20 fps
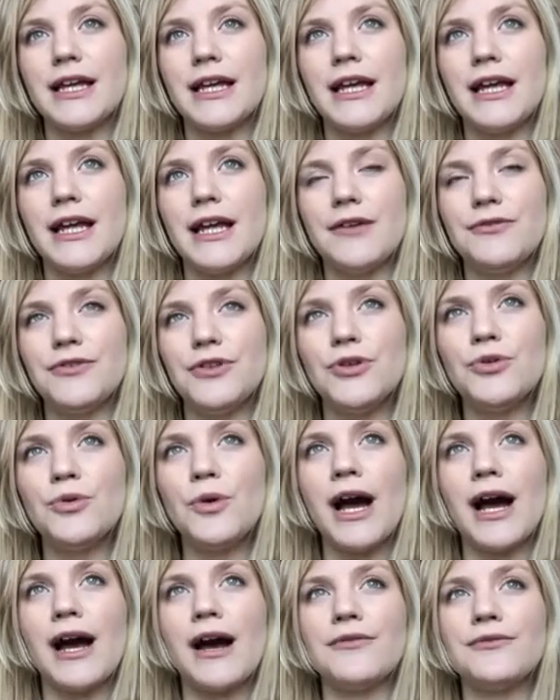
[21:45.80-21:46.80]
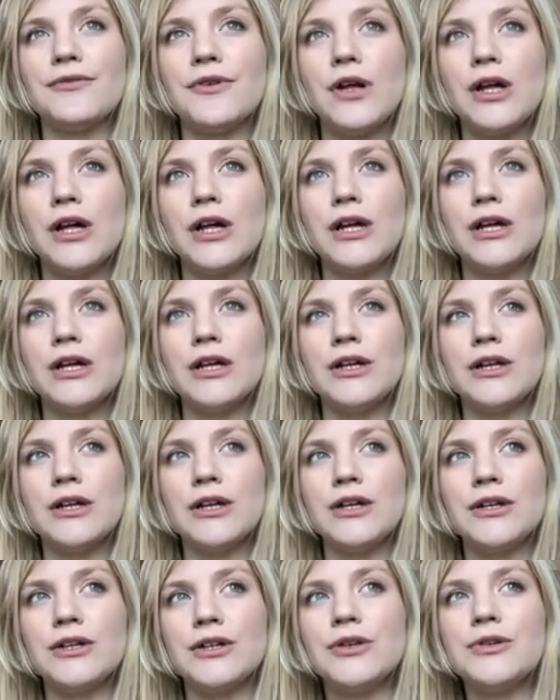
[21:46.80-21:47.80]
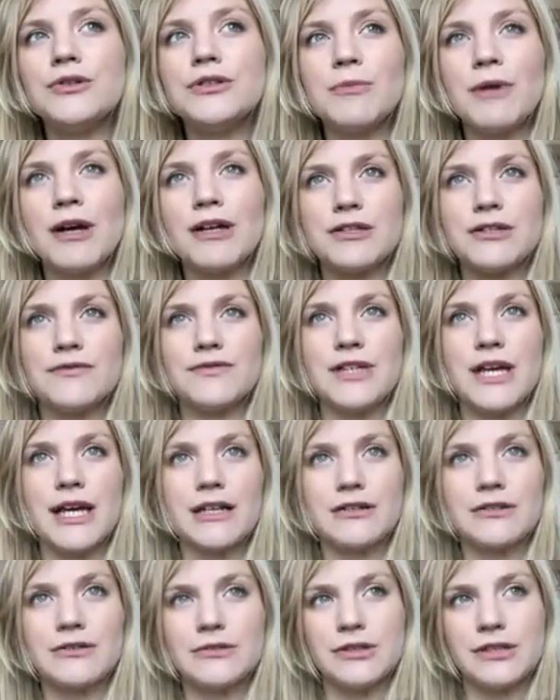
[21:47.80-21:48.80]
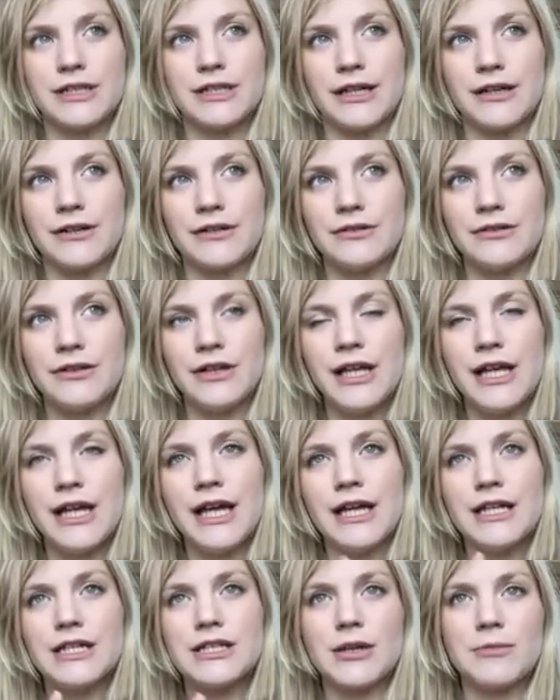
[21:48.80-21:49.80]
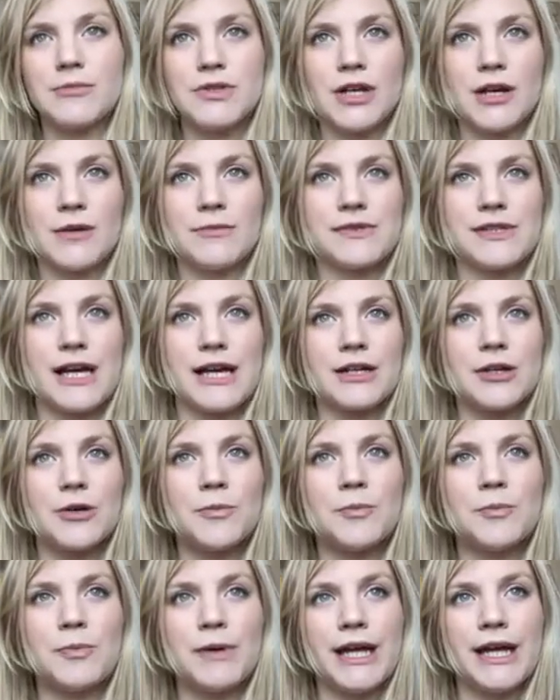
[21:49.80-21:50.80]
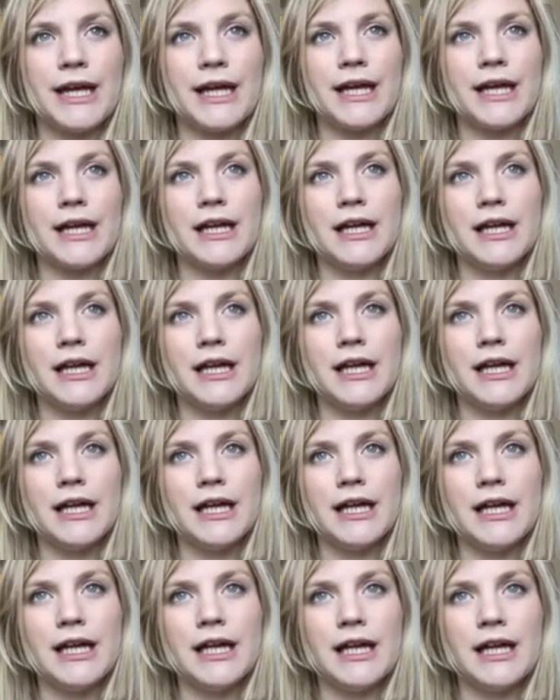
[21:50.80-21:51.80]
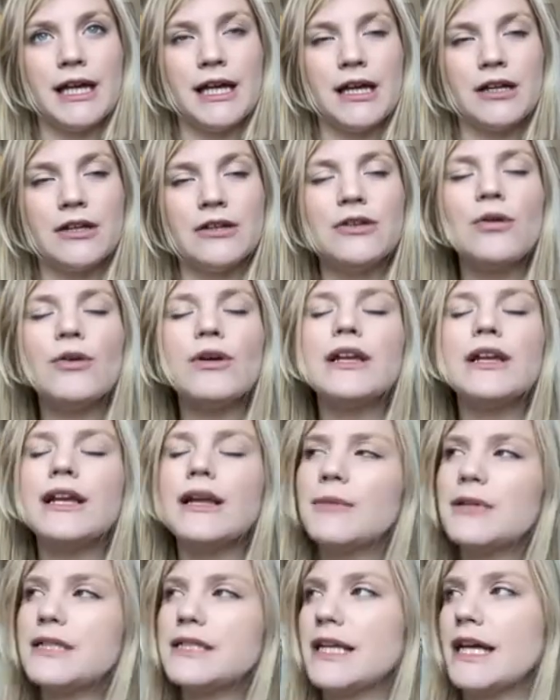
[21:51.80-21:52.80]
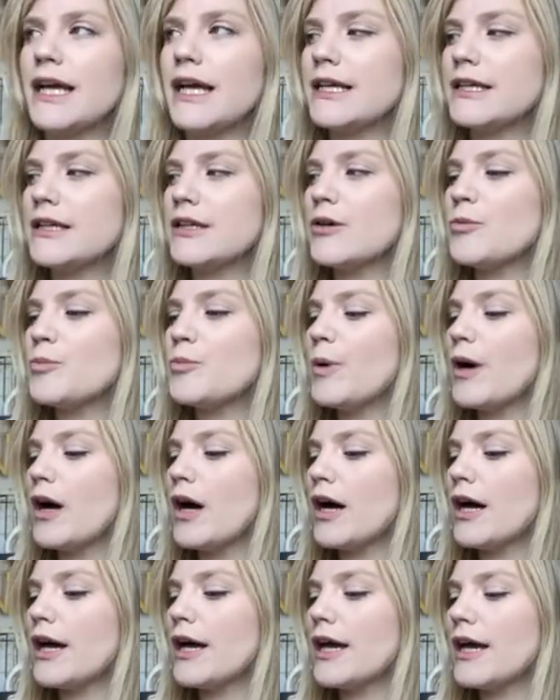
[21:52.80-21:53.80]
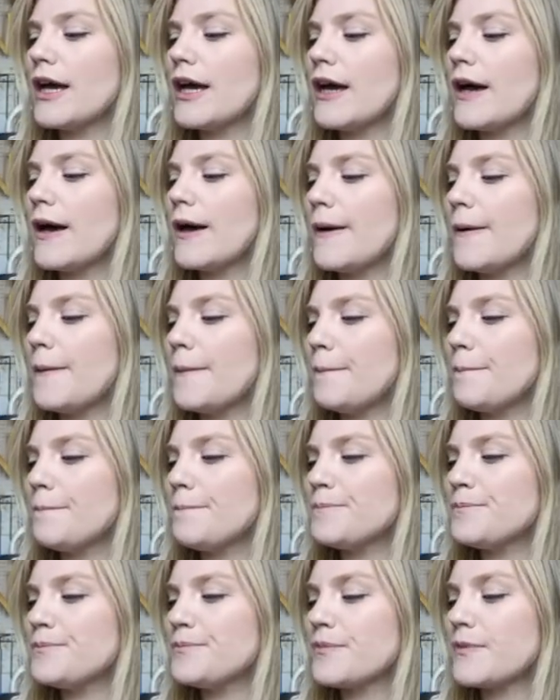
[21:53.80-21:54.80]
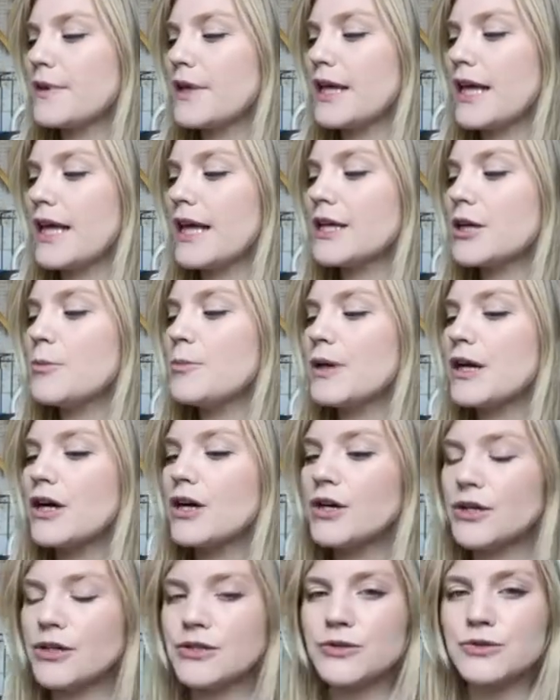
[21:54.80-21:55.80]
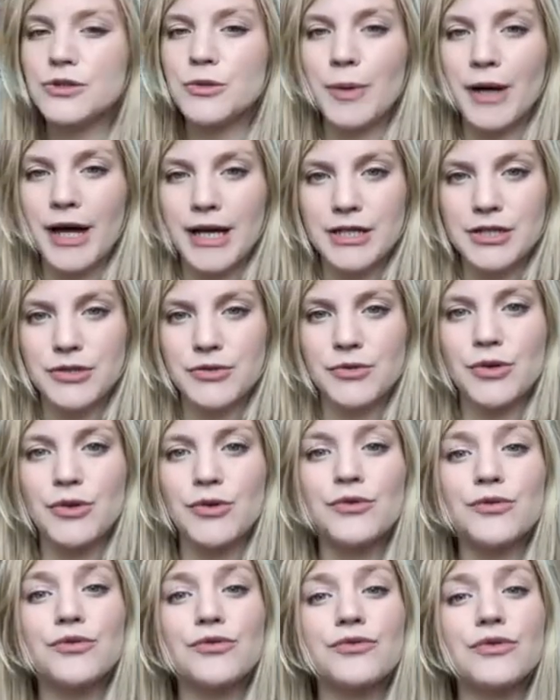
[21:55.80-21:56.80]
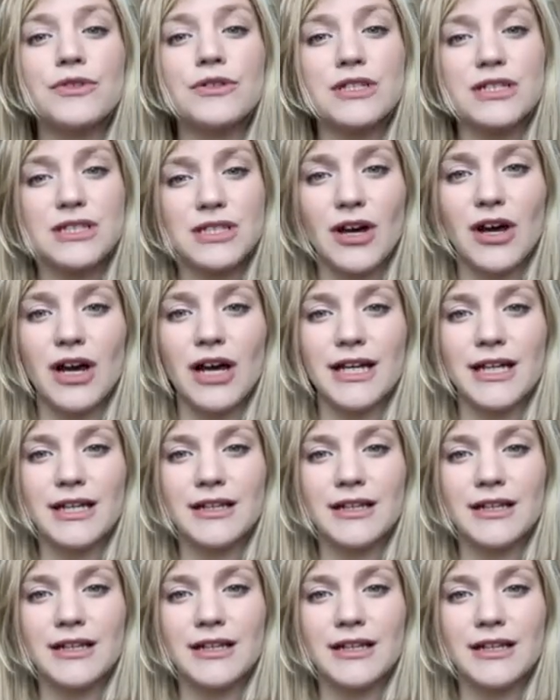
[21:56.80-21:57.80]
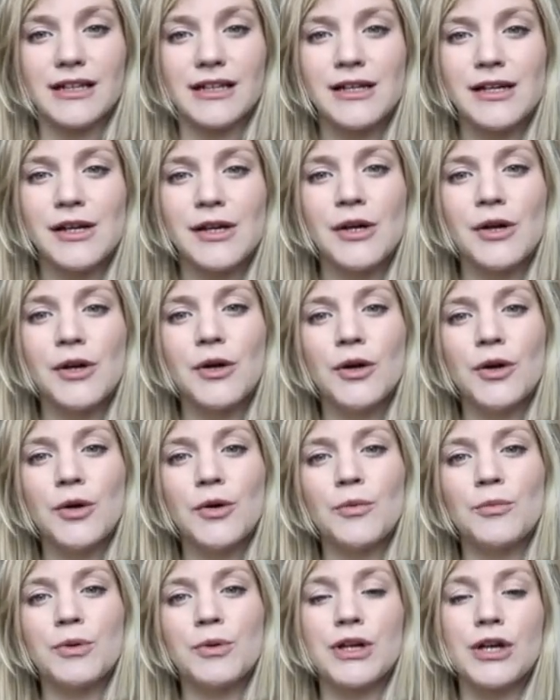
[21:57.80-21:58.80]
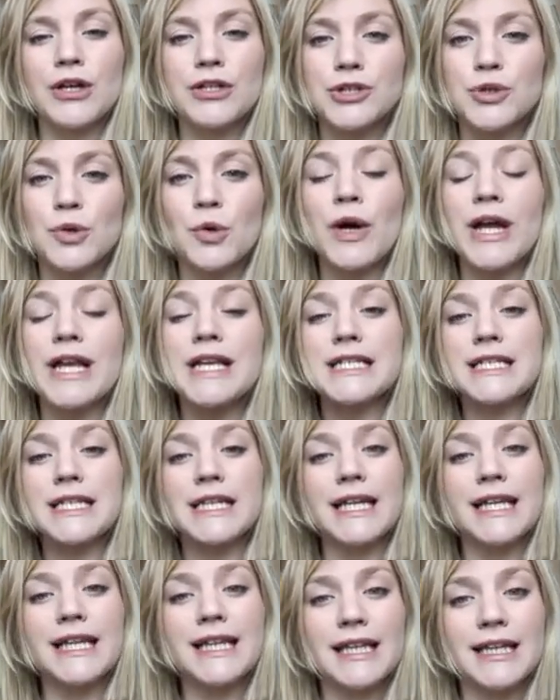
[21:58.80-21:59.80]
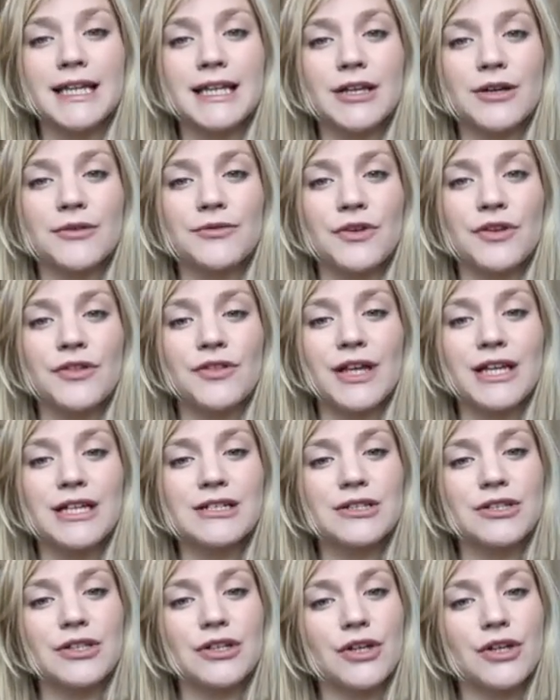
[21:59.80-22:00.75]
if you have huge amounts of technical skill, sometimes that can be not limiting, but uh, can be a hurdle to pass through for design because you're instantly thinking of the things that